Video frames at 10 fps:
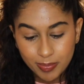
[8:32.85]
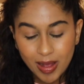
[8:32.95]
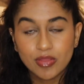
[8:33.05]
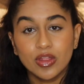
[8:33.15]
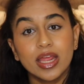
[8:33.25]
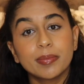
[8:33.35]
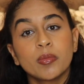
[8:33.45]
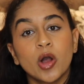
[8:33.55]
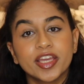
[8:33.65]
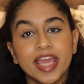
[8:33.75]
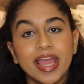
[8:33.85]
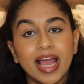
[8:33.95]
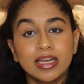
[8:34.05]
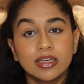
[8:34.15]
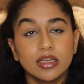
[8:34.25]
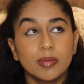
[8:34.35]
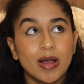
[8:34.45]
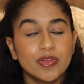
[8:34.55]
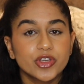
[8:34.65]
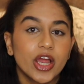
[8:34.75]
about the labour market and
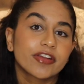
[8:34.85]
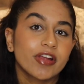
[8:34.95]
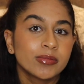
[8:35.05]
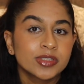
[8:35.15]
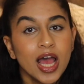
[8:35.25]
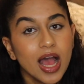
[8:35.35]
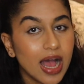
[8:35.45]
about the diagrams,